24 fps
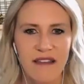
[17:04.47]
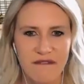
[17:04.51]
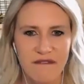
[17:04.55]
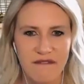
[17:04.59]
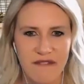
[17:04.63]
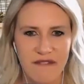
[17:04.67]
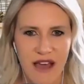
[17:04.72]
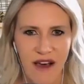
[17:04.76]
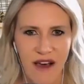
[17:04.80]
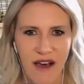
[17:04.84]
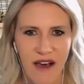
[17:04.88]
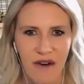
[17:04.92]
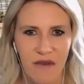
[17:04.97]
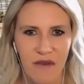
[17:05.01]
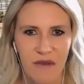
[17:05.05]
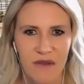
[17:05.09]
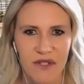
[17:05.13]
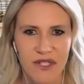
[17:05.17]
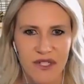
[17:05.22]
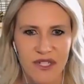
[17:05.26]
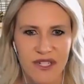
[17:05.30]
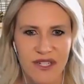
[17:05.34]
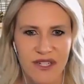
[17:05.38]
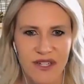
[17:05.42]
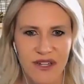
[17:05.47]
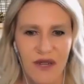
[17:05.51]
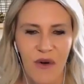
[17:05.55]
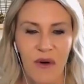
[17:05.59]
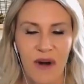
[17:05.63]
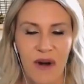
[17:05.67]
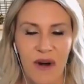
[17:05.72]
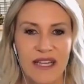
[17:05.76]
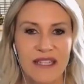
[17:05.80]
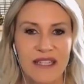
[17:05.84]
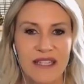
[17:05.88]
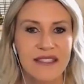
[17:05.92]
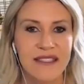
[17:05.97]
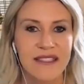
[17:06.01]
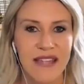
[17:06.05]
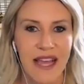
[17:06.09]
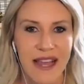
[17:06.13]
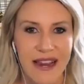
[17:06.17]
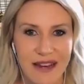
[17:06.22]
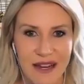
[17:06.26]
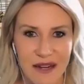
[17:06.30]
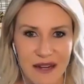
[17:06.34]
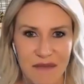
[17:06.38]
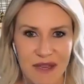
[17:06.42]
found what
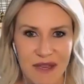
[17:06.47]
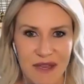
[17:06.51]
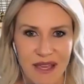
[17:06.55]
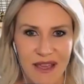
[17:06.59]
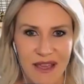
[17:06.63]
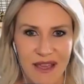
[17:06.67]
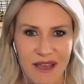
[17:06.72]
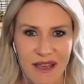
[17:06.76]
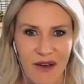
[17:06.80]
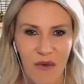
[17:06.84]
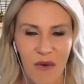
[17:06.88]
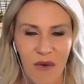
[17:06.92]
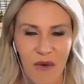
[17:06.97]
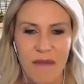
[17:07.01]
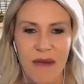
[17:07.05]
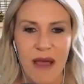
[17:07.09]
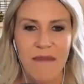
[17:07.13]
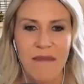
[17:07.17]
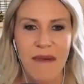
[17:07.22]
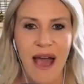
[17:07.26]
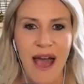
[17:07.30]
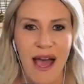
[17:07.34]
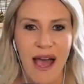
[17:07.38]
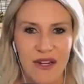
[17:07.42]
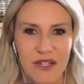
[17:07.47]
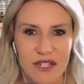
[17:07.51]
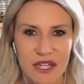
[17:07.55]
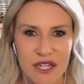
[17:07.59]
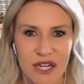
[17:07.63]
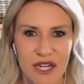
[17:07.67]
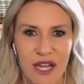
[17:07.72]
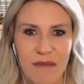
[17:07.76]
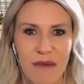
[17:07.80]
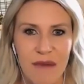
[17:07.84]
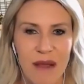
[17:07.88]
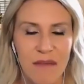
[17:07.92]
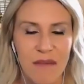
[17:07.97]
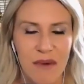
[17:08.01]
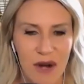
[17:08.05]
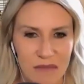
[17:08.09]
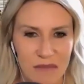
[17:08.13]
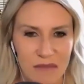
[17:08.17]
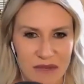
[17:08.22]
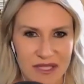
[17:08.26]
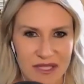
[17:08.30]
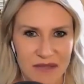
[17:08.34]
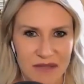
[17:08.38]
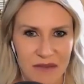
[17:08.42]
excited me, where my passion and my
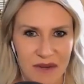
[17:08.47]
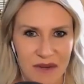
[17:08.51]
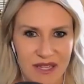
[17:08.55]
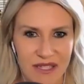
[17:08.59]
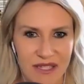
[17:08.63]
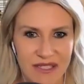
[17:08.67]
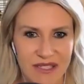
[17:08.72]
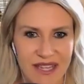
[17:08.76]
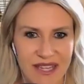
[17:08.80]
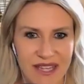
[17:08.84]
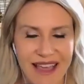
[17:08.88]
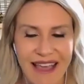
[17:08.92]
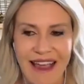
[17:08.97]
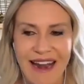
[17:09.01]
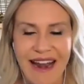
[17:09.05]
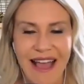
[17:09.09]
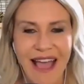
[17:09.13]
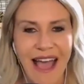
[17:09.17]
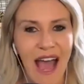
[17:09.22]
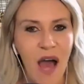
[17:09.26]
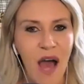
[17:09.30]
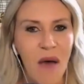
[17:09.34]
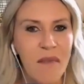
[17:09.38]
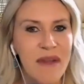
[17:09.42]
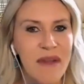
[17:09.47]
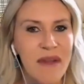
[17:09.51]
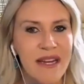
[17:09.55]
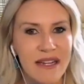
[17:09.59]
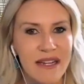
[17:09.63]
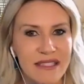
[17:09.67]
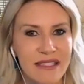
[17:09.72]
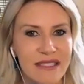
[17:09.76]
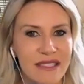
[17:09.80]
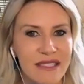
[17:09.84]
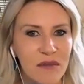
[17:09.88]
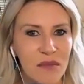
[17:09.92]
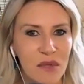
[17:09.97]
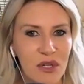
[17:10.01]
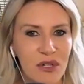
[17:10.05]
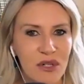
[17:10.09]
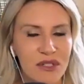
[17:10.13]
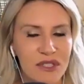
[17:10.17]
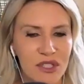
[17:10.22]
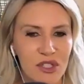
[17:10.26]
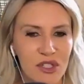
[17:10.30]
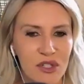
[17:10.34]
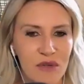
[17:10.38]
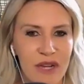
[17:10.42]
purpose was, and it happened in a similar
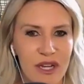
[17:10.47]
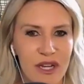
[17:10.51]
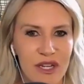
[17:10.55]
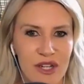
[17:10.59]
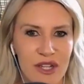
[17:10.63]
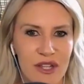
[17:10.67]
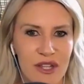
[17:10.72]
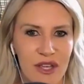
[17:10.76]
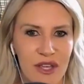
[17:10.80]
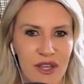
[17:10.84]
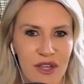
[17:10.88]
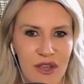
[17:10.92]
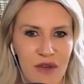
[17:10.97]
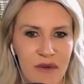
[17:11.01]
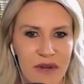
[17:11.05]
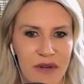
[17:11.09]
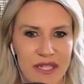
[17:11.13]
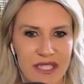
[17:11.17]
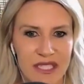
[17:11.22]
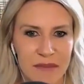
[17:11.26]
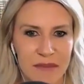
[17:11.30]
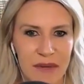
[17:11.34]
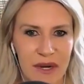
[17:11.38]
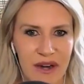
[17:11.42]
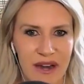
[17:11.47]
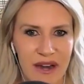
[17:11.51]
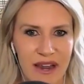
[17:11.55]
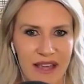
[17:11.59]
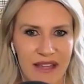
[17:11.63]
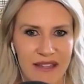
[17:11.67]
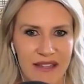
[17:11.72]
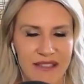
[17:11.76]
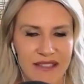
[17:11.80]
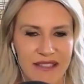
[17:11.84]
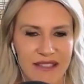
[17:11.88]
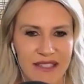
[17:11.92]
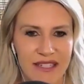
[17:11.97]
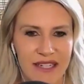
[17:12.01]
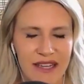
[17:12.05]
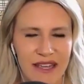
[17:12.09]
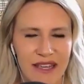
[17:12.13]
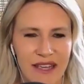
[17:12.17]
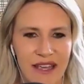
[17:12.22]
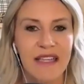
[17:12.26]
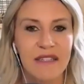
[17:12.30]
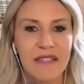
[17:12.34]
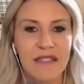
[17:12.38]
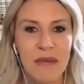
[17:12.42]
situation that you experienced,
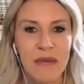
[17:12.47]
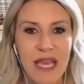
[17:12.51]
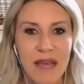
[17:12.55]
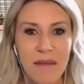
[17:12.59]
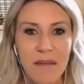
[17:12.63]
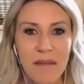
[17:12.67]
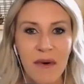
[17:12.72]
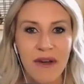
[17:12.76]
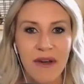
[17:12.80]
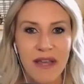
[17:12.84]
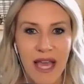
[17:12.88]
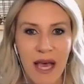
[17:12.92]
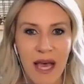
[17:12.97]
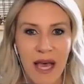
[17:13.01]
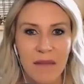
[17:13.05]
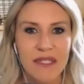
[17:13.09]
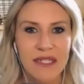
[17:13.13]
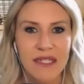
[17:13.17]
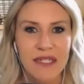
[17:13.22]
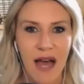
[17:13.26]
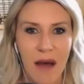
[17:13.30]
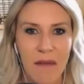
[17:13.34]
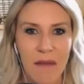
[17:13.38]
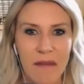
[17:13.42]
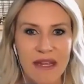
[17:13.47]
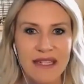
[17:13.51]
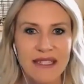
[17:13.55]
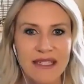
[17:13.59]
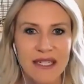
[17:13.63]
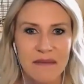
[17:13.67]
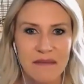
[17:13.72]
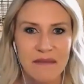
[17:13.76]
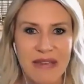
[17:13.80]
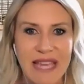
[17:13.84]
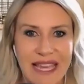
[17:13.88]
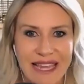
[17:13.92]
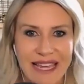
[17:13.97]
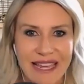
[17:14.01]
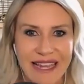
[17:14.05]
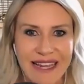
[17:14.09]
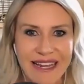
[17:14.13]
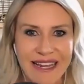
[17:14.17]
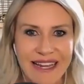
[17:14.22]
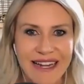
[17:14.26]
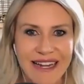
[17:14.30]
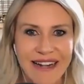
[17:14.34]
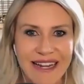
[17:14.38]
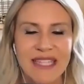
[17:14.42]
is people kept coming to
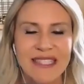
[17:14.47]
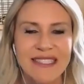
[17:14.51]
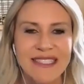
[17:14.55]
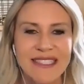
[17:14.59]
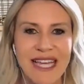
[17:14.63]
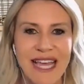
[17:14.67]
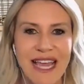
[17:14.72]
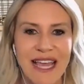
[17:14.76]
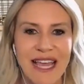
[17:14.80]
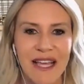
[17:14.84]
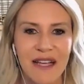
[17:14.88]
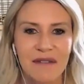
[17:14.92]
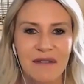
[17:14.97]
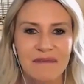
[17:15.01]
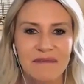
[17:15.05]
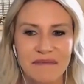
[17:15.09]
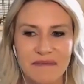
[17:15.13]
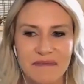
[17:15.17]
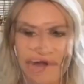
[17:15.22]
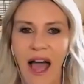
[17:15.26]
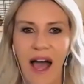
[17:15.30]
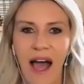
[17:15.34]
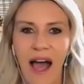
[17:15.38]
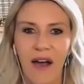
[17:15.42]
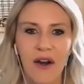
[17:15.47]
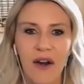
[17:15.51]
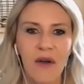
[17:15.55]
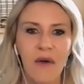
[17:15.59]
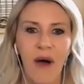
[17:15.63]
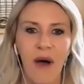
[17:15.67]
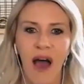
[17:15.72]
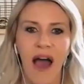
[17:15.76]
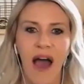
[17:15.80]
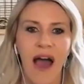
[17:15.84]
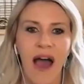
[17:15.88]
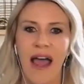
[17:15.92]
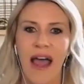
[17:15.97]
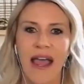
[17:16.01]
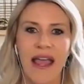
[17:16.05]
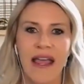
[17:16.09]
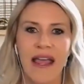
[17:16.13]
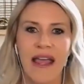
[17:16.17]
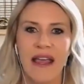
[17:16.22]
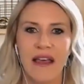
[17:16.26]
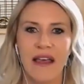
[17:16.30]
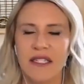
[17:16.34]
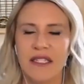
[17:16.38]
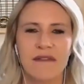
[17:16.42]
me and saying, how do I
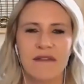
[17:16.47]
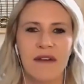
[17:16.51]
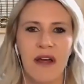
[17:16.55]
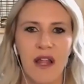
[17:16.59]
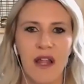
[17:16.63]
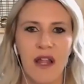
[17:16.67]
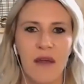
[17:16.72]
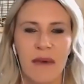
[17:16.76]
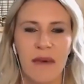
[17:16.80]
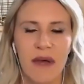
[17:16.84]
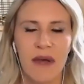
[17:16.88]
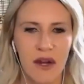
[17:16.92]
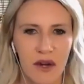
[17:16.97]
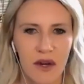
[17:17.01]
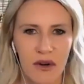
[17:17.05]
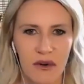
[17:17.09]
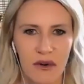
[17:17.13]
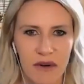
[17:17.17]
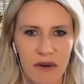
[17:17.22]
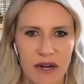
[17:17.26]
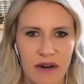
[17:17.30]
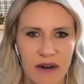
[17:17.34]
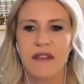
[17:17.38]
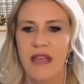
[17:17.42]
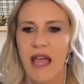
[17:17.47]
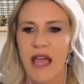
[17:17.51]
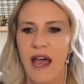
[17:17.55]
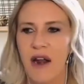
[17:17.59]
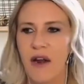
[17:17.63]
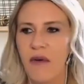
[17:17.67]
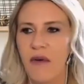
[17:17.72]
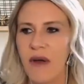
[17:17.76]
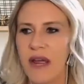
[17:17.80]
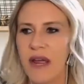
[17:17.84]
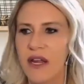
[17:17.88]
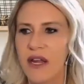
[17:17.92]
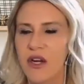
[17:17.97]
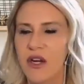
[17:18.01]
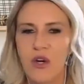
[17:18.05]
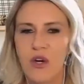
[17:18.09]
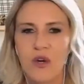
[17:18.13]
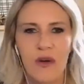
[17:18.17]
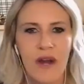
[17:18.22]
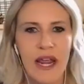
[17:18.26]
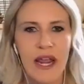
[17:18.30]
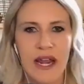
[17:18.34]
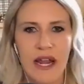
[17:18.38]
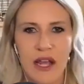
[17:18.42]
develop a career? How do I
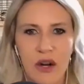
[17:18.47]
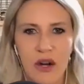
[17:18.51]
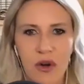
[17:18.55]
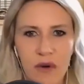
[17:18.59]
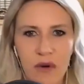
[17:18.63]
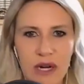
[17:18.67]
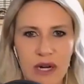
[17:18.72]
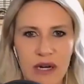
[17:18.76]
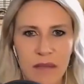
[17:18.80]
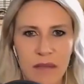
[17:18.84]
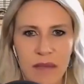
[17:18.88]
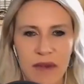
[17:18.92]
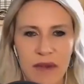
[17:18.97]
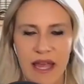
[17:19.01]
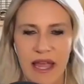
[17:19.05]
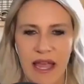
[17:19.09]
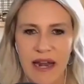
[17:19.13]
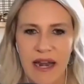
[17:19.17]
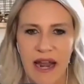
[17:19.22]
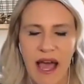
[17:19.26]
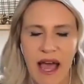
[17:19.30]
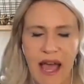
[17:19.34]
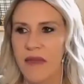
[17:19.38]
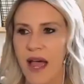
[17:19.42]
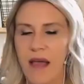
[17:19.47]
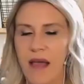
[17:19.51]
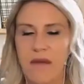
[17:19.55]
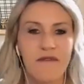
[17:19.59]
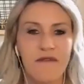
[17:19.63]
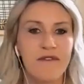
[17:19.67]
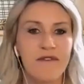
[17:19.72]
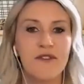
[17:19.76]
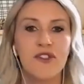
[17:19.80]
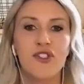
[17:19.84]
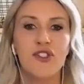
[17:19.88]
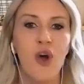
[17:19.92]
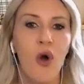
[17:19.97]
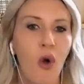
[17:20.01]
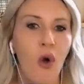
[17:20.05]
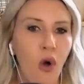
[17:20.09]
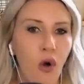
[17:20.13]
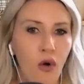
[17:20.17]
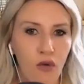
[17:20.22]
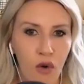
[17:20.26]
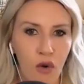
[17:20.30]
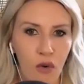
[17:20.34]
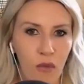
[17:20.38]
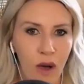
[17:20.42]
create a career plan? I'm so
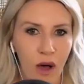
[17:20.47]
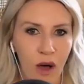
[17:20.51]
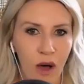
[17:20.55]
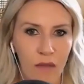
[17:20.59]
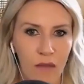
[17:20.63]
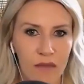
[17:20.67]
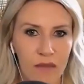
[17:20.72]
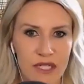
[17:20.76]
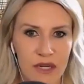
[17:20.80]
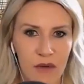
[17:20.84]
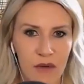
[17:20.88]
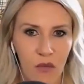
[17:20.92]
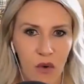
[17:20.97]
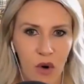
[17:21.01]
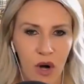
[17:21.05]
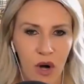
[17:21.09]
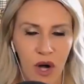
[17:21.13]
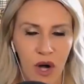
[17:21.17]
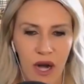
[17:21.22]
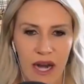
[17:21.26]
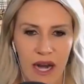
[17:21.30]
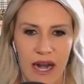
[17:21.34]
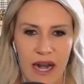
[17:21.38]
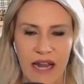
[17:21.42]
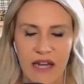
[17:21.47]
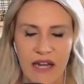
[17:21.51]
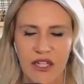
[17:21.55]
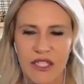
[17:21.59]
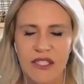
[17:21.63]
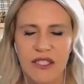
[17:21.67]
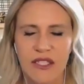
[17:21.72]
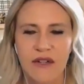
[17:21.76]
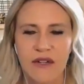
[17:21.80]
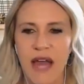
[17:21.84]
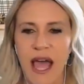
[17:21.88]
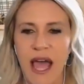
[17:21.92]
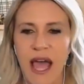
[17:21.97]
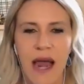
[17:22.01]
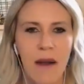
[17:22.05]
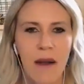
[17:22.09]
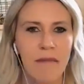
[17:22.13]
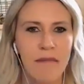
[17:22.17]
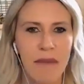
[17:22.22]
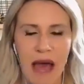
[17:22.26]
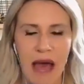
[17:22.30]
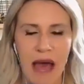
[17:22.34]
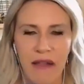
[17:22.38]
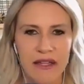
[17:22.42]
overwhelmed at work and I just don't know how to
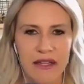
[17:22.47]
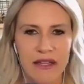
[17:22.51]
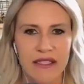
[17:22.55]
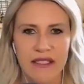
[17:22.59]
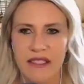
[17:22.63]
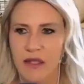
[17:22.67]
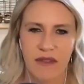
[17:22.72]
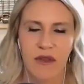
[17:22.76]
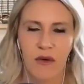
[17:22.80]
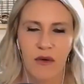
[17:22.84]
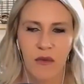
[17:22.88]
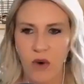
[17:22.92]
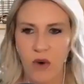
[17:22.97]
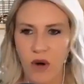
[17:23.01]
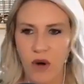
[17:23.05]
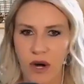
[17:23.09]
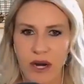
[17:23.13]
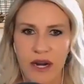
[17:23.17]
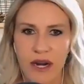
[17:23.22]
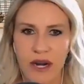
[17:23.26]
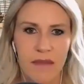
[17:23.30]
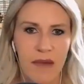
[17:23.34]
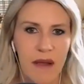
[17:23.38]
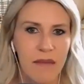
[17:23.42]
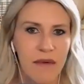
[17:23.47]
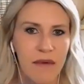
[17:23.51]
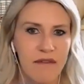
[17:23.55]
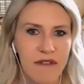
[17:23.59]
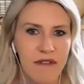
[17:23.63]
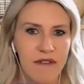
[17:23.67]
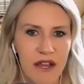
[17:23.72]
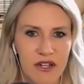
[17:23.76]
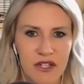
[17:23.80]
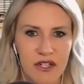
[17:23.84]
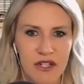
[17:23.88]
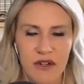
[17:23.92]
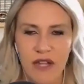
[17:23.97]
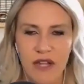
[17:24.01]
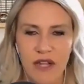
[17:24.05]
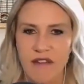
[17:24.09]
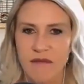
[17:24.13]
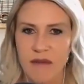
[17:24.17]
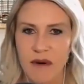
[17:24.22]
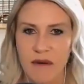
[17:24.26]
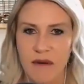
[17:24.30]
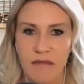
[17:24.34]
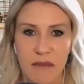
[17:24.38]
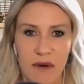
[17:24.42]
balance the work and my professional life
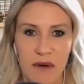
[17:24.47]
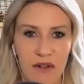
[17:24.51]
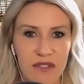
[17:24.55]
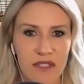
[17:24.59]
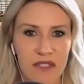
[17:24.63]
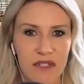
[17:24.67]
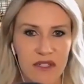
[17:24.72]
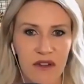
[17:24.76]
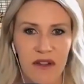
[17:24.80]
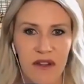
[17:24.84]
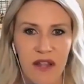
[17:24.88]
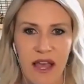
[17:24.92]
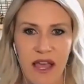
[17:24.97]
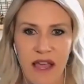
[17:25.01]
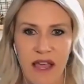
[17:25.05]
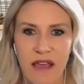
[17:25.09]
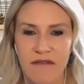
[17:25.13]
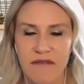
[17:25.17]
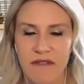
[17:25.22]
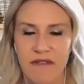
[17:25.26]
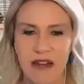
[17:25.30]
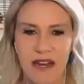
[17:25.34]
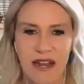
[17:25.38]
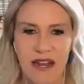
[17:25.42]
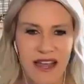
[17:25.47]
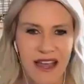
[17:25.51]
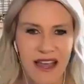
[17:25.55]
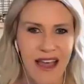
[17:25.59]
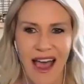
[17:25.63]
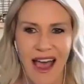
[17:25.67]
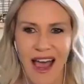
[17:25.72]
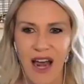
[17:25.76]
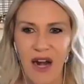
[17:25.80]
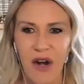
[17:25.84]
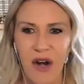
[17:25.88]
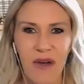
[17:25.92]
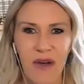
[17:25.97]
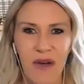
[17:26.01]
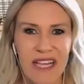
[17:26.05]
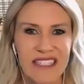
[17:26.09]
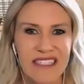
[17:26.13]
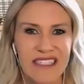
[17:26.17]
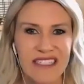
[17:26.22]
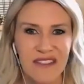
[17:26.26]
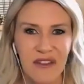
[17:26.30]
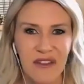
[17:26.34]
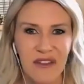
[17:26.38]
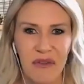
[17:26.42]
or personal life. And how do I
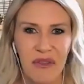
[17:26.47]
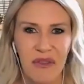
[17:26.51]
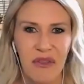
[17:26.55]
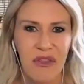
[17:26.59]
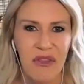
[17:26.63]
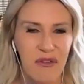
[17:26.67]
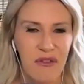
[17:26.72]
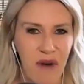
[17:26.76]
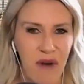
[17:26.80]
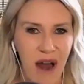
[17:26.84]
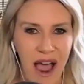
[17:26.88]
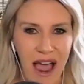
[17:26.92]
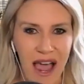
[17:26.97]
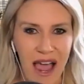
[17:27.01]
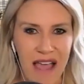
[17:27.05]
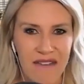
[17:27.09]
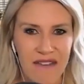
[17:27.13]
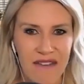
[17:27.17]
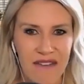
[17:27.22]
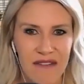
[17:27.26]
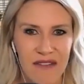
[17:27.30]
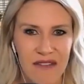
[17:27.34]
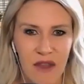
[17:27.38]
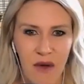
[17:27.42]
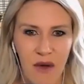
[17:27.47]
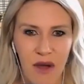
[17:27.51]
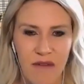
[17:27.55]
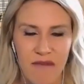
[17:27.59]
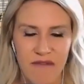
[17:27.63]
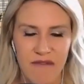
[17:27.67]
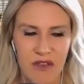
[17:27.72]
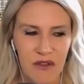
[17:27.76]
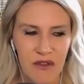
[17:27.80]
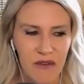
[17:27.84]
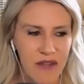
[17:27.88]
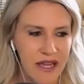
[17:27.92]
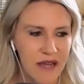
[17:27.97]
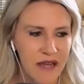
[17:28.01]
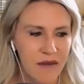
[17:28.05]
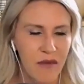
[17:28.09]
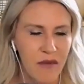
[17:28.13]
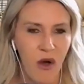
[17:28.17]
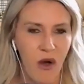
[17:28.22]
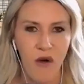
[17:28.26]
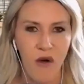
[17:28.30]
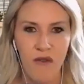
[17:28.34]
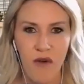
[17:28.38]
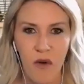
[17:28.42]
still thrive even though I feel like I'm
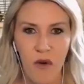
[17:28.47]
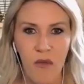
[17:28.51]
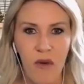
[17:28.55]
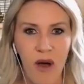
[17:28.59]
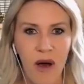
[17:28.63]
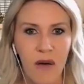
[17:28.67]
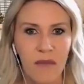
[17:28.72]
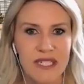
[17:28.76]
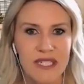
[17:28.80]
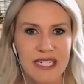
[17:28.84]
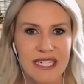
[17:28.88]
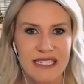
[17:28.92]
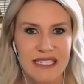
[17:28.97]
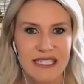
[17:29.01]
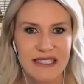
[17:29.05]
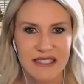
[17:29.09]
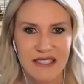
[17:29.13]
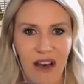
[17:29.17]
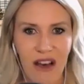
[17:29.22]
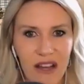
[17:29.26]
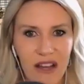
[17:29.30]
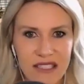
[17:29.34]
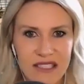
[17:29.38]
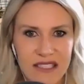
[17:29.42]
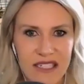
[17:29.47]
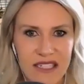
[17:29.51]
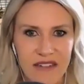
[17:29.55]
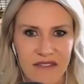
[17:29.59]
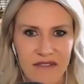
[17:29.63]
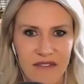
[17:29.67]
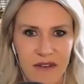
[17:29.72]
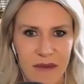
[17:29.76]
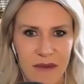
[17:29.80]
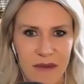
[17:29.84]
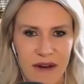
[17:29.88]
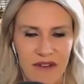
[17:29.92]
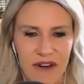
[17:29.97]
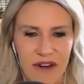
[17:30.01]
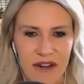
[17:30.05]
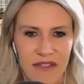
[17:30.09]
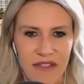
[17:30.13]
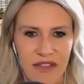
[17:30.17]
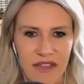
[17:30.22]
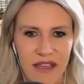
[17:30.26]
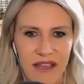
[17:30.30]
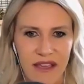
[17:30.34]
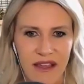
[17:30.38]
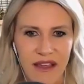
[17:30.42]
overwhelmed and exhausted from
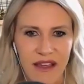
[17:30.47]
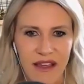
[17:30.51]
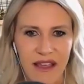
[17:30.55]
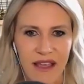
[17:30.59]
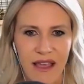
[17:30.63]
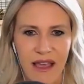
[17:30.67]
everything?